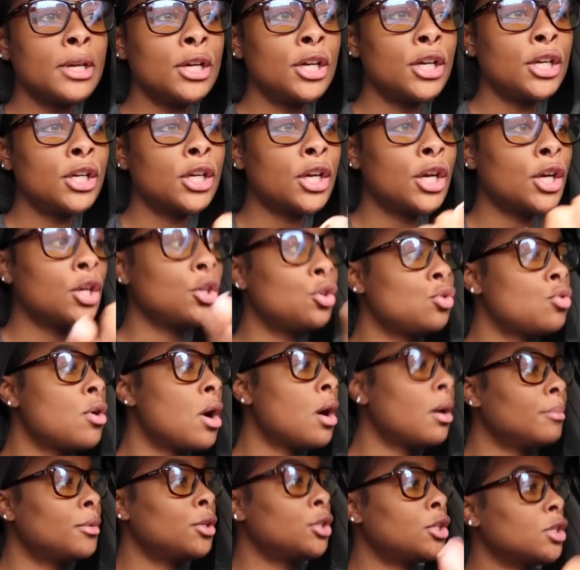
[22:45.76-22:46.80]
me, can you
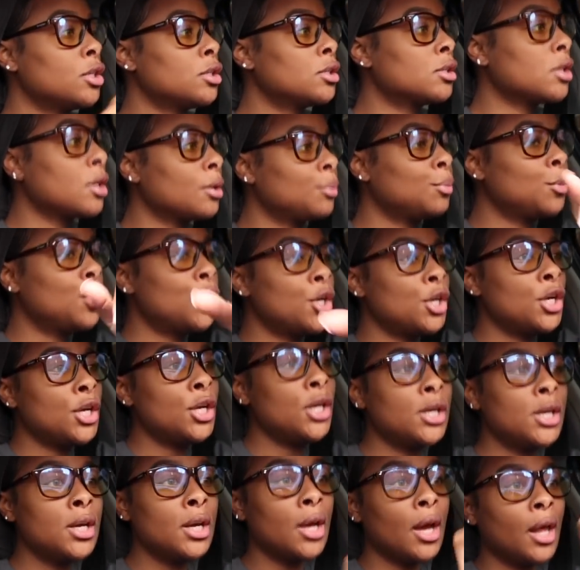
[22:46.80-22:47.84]
help me get something to
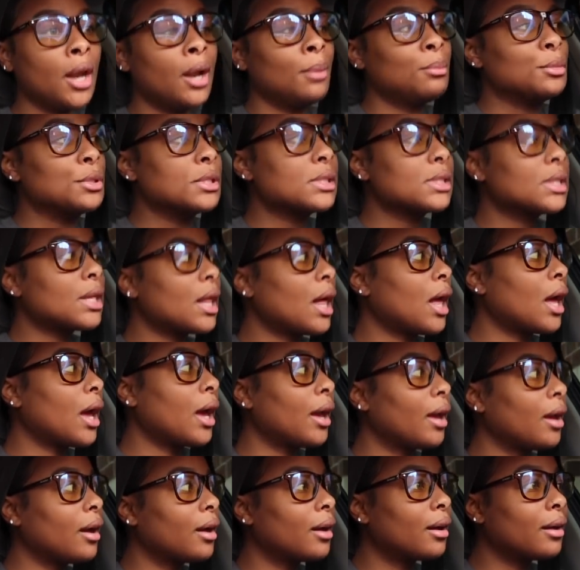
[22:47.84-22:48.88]
eat? And I'm just
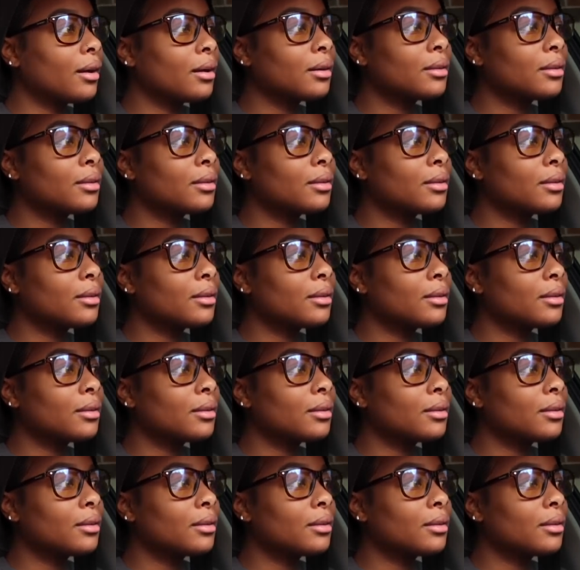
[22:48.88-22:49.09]
like,